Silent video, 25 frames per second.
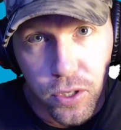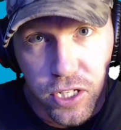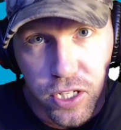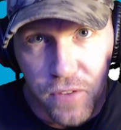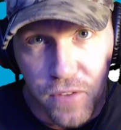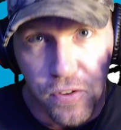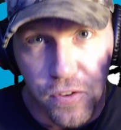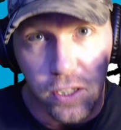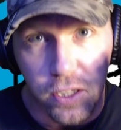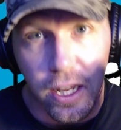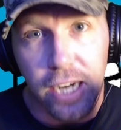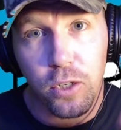
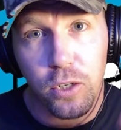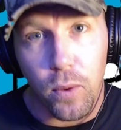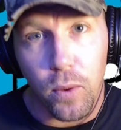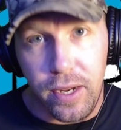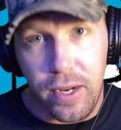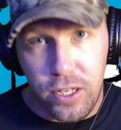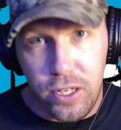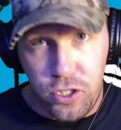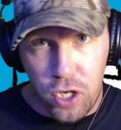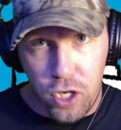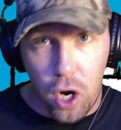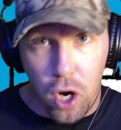if you liked what
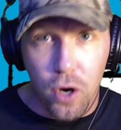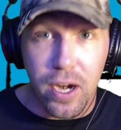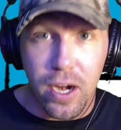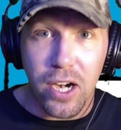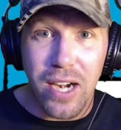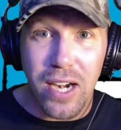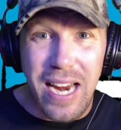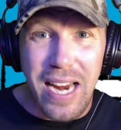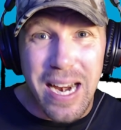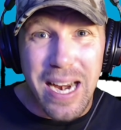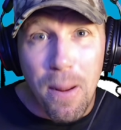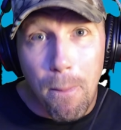you saw here
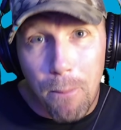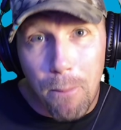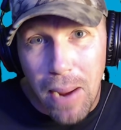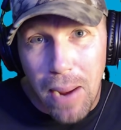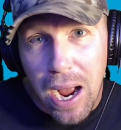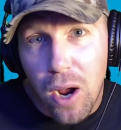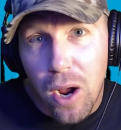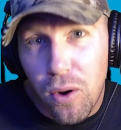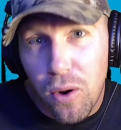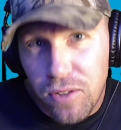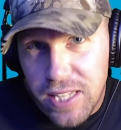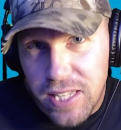in
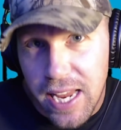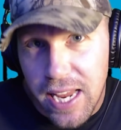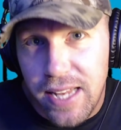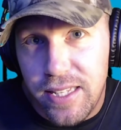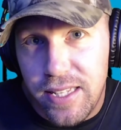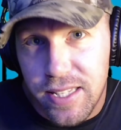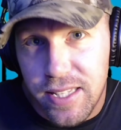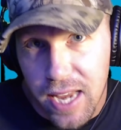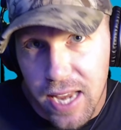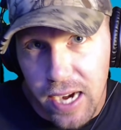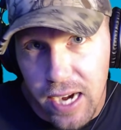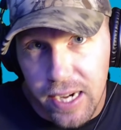about 10
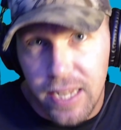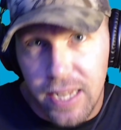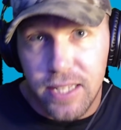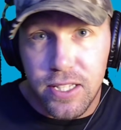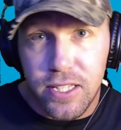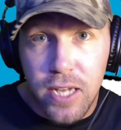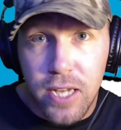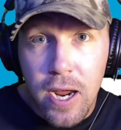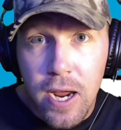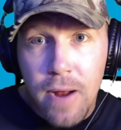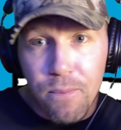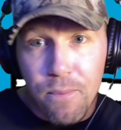
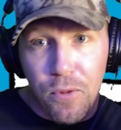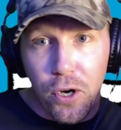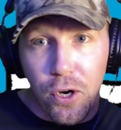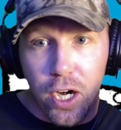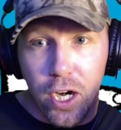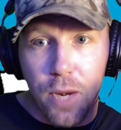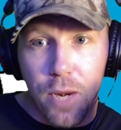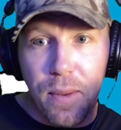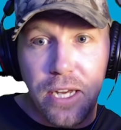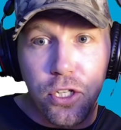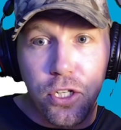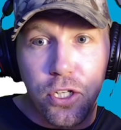seconds, there are
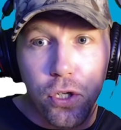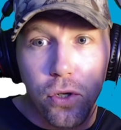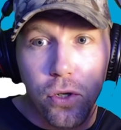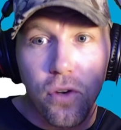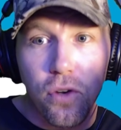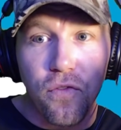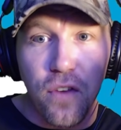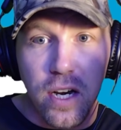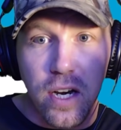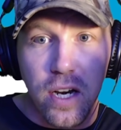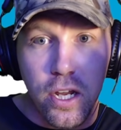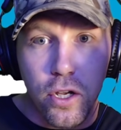going to be two
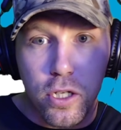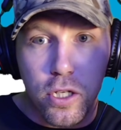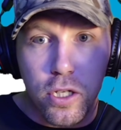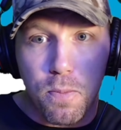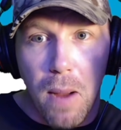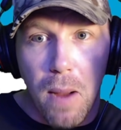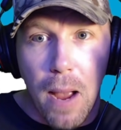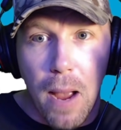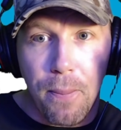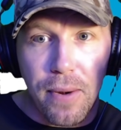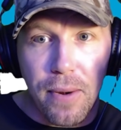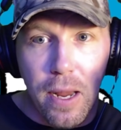videos
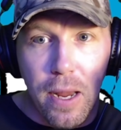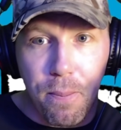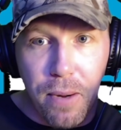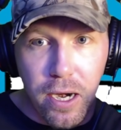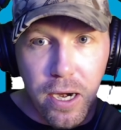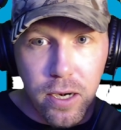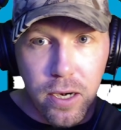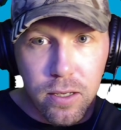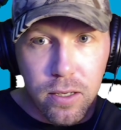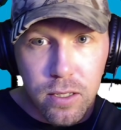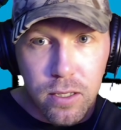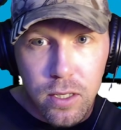popping up
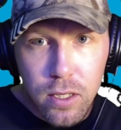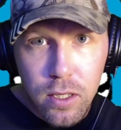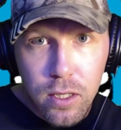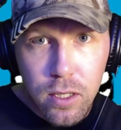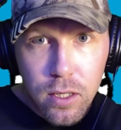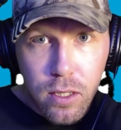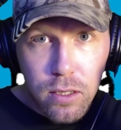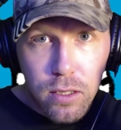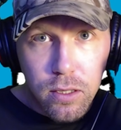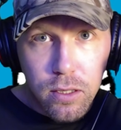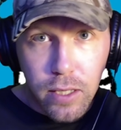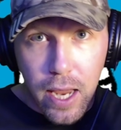here.
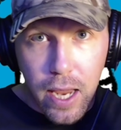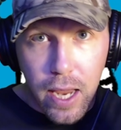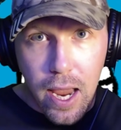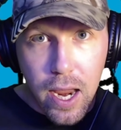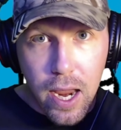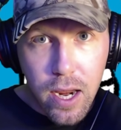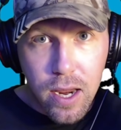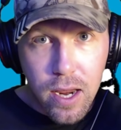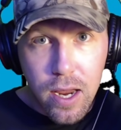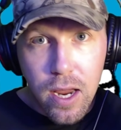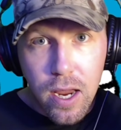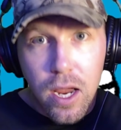
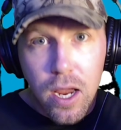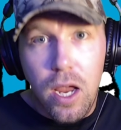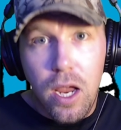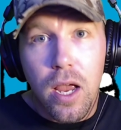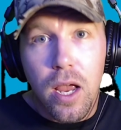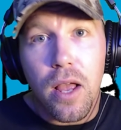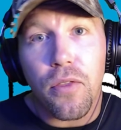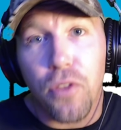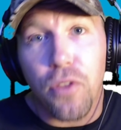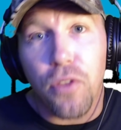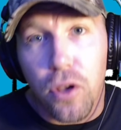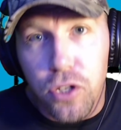Okay.
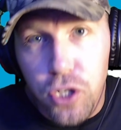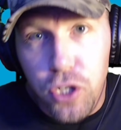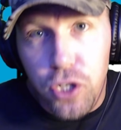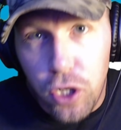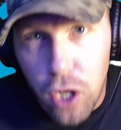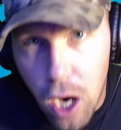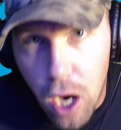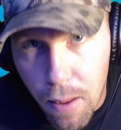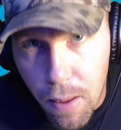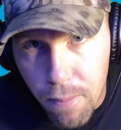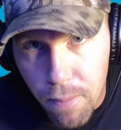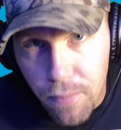Those
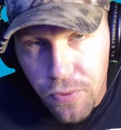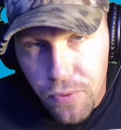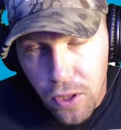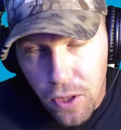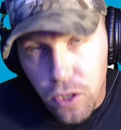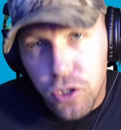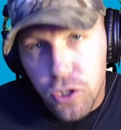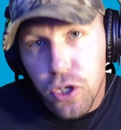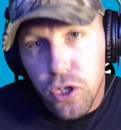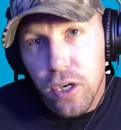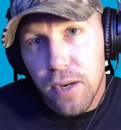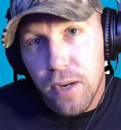are um
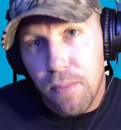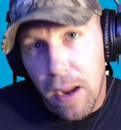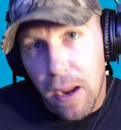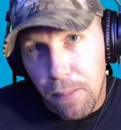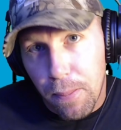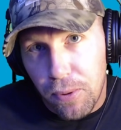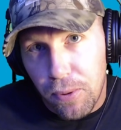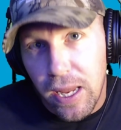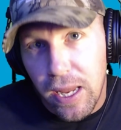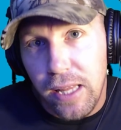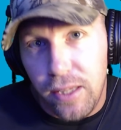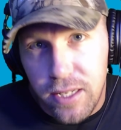those are in my
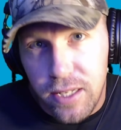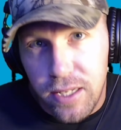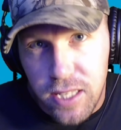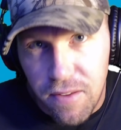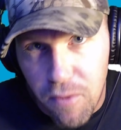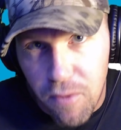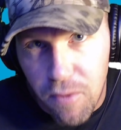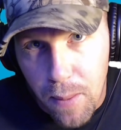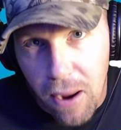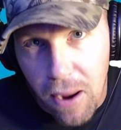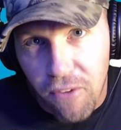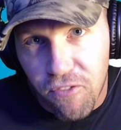playlist
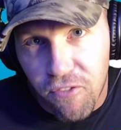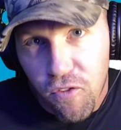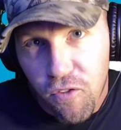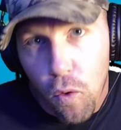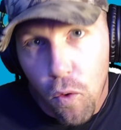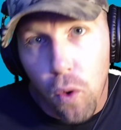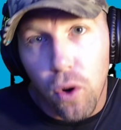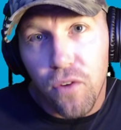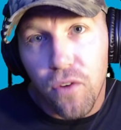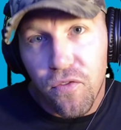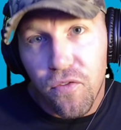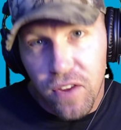of about
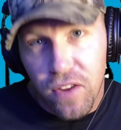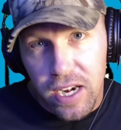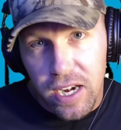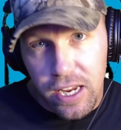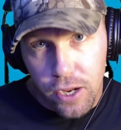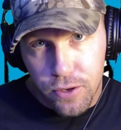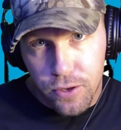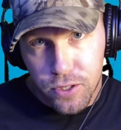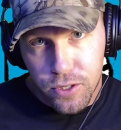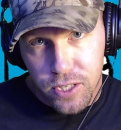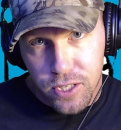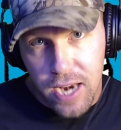four
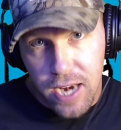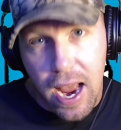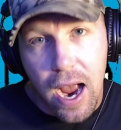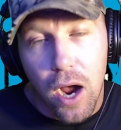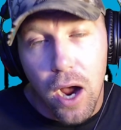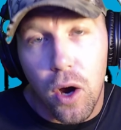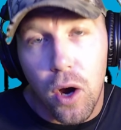videos now